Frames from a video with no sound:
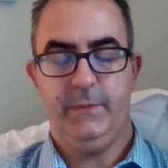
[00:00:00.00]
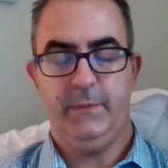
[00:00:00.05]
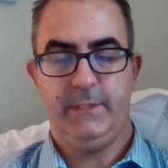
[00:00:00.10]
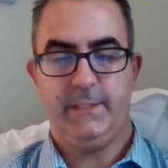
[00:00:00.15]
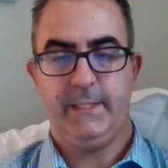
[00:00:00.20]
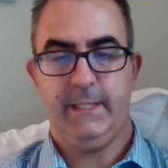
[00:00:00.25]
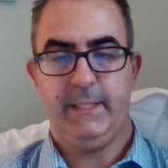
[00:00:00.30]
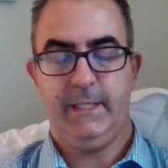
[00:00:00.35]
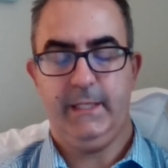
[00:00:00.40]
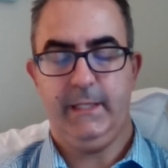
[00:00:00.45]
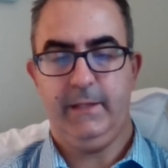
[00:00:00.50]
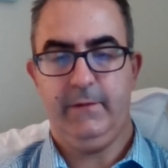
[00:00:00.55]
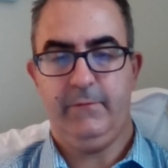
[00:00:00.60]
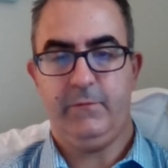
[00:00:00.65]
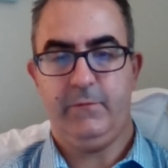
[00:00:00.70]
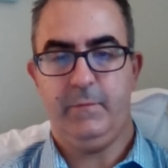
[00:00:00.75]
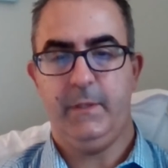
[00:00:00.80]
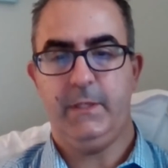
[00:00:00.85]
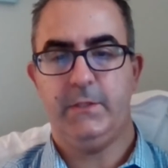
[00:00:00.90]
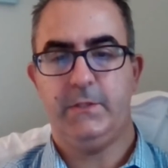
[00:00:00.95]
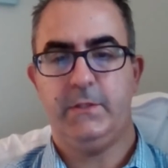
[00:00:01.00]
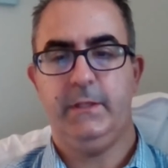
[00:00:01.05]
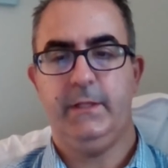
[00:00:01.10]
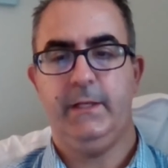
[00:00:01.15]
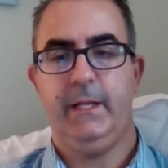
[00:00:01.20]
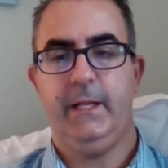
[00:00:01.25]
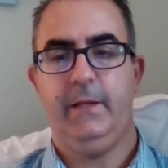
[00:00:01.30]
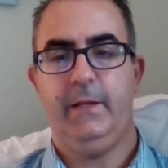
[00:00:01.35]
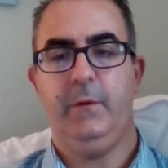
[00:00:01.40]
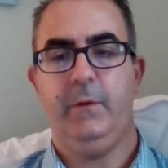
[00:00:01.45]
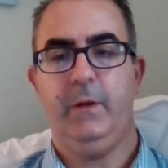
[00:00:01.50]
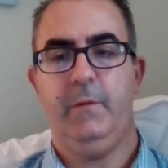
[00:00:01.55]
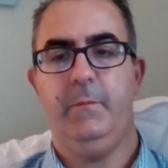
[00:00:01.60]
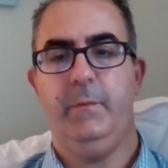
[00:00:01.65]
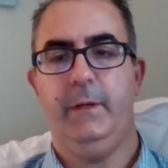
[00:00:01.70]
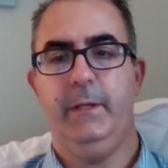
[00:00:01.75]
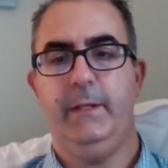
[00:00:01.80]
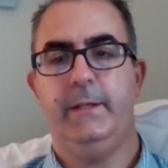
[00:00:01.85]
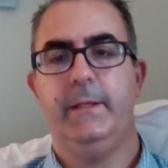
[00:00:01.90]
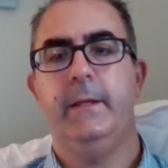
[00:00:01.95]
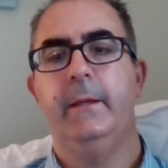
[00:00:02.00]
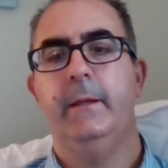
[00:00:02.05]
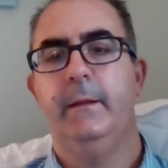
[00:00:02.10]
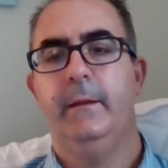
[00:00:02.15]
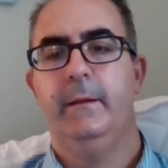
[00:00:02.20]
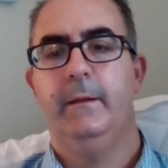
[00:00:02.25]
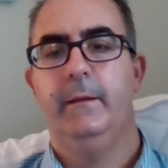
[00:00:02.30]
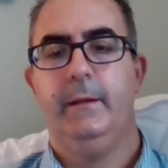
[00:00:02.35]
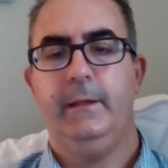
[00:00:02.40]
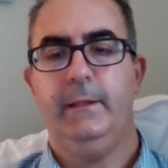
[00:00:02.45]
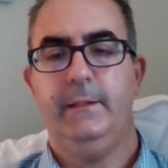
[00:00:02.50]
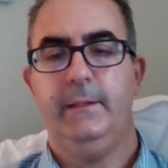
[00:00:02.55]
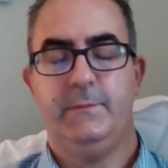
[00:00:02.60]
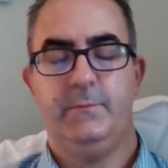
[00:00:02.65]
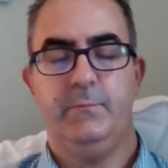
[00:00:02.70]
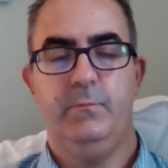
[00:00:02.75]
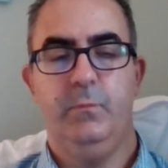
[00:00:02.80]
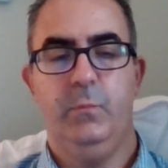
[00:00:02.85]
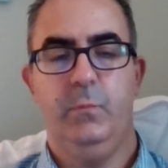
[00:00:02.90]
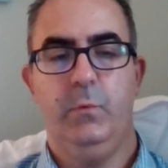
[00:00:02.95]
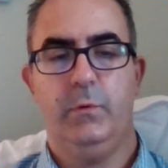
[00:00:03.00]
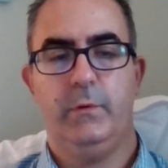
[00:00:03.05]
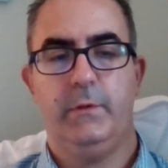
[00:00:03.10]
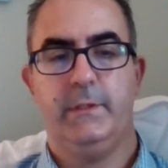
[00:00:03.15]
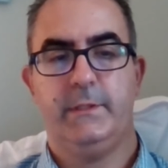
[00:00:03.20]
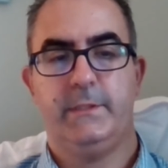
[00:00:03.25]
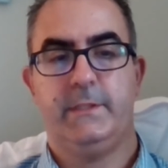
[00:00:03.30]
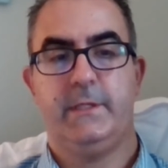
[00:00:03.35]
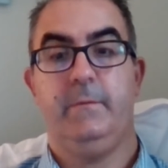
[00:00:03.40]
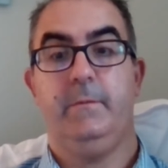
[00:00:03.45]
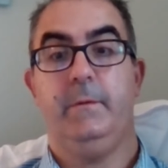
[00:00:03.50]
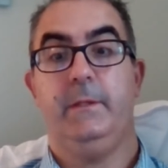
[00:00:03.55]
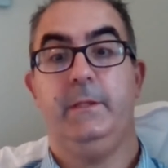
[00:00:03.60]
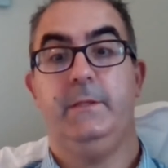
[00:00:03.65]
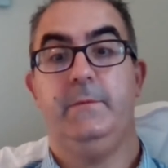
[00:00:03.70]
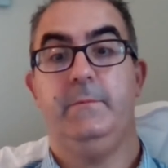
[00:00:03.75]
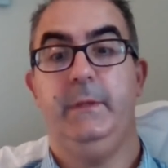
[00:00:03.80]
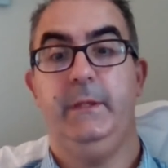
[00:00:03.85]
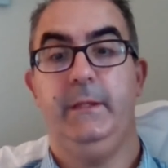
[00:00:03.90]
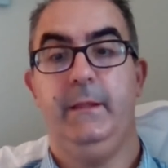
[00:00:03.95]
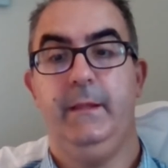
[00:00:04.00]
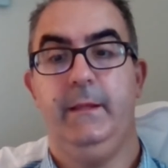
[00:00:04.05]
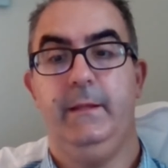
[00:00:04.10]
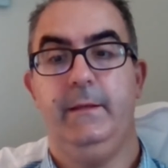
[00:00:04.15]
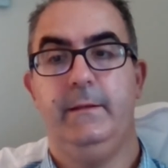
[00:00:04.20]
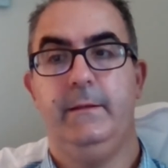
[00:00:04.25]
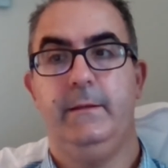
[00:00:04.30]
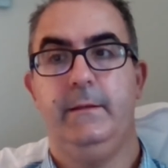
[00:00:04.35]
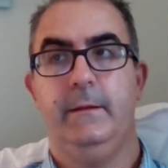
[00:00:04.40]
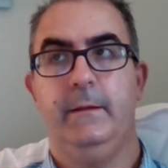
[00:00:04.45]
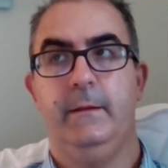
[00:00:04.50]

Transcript: missing any information in any way, but it's more disturbing to me that